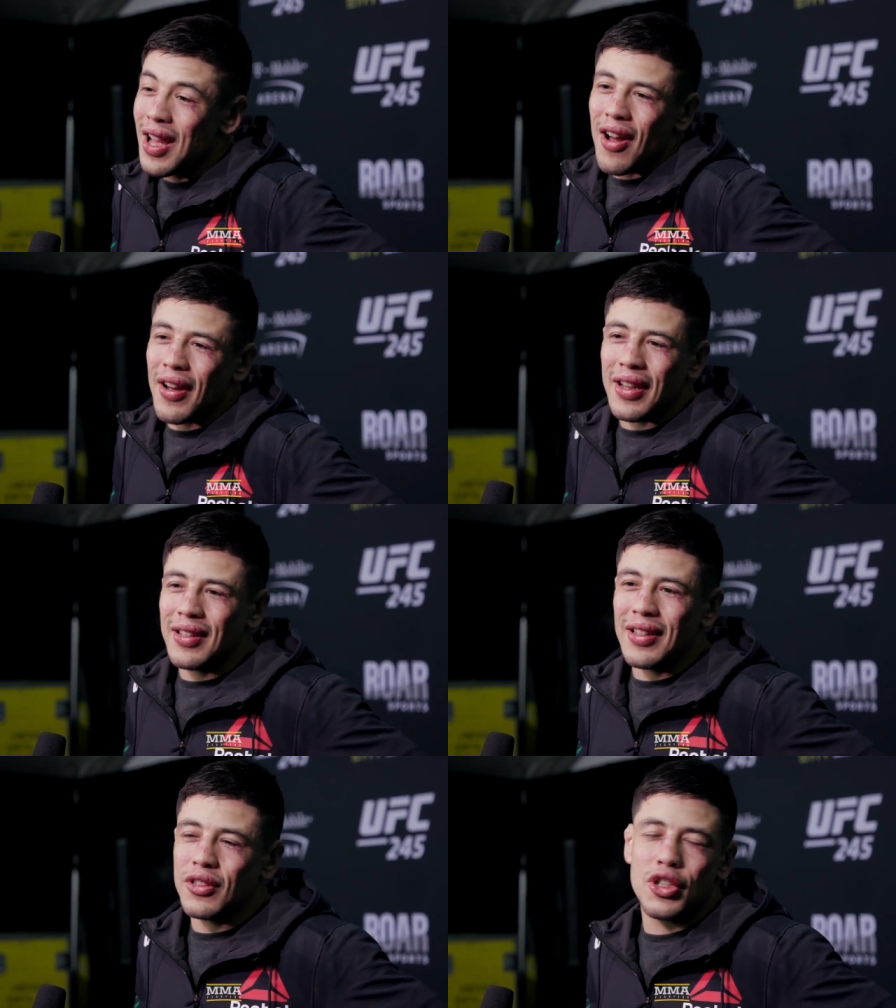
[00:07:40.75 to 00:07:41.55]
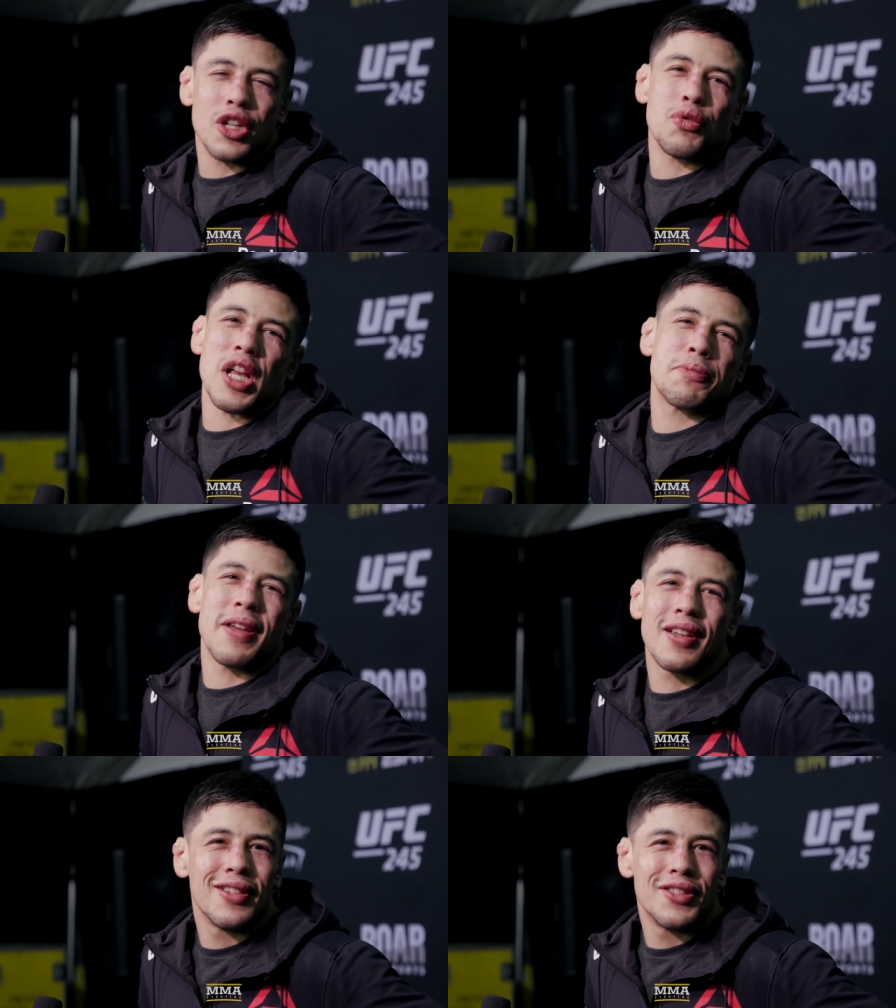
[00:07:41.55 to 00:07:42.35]
No, I, just
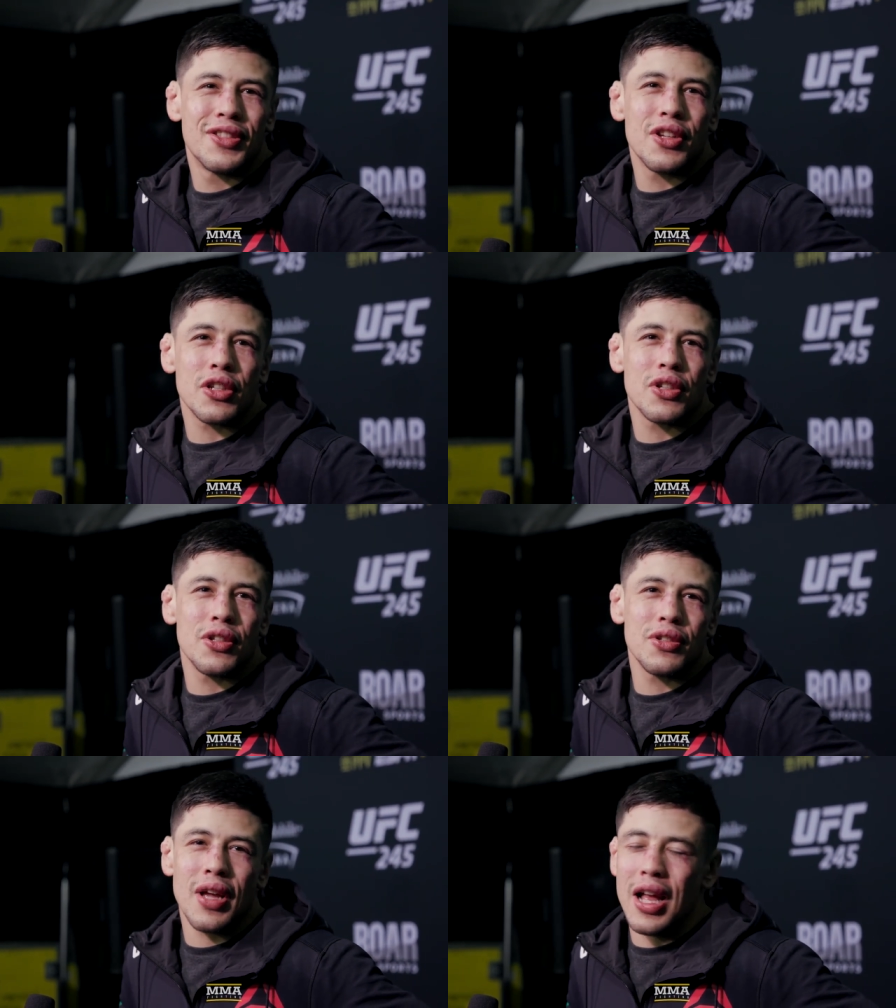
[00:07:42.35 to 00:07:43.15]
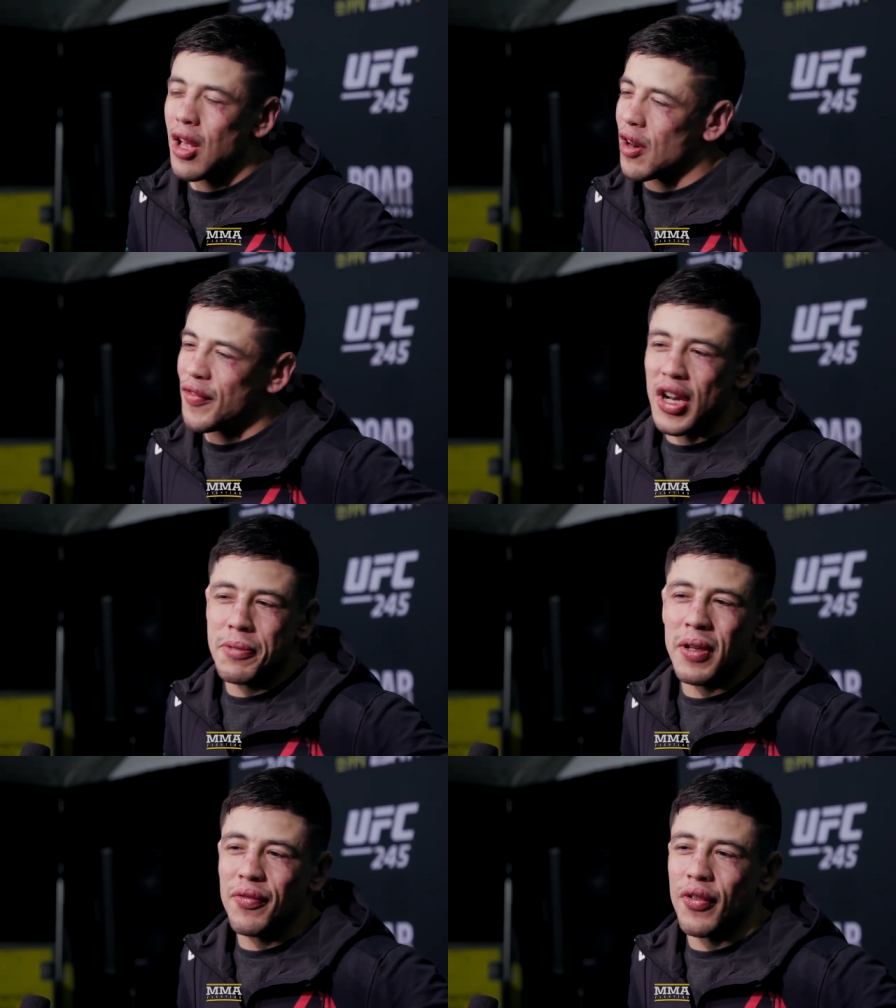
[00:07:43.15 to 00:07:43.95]
respect. Just a lot of
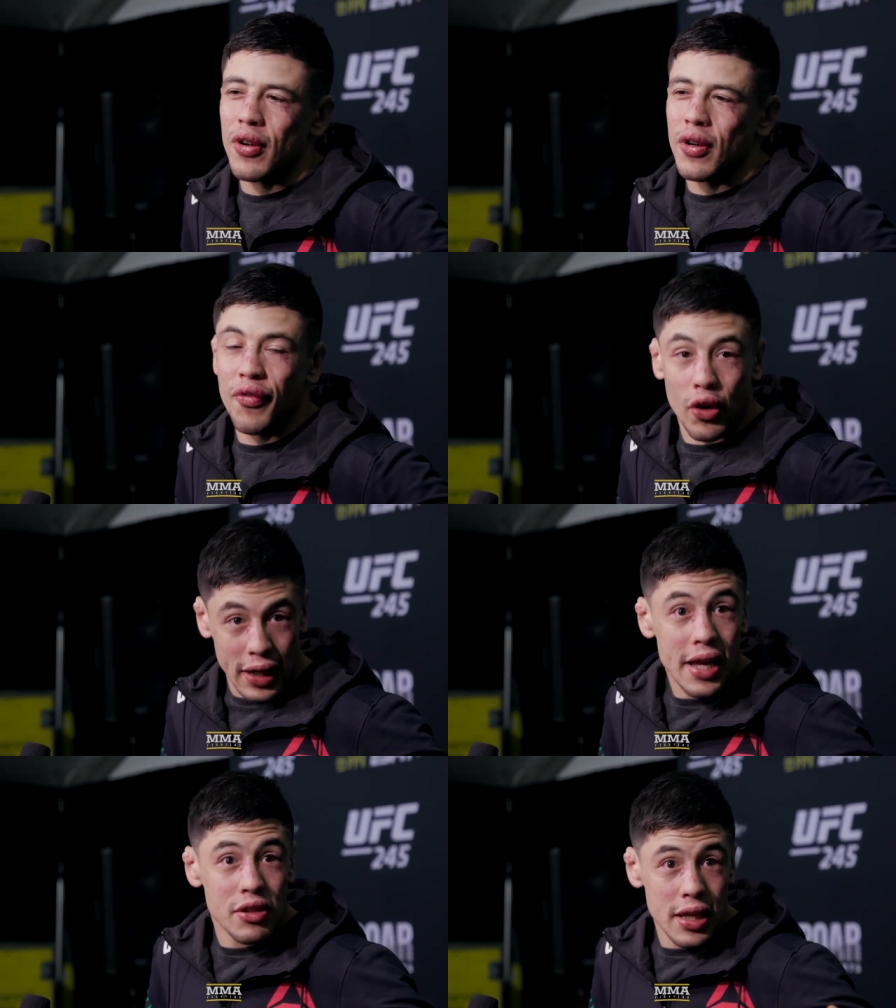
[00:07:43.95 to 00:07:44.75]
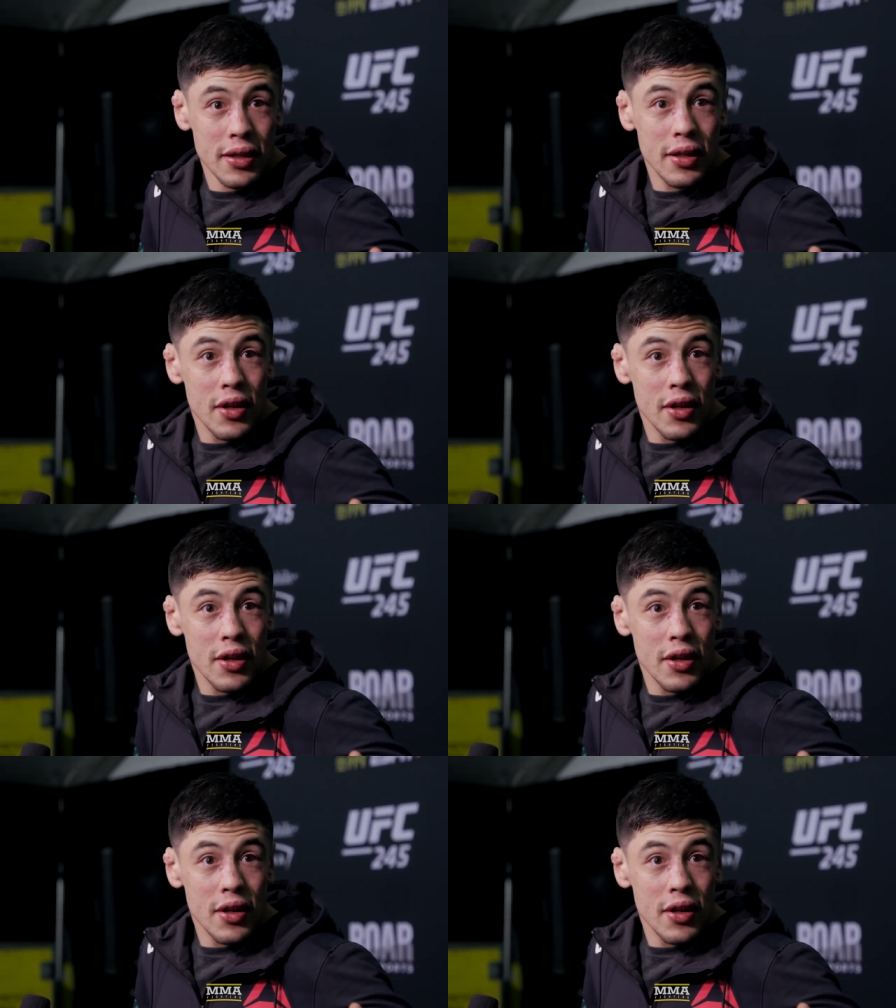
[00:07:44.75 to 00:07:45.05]
respect for for Kaiser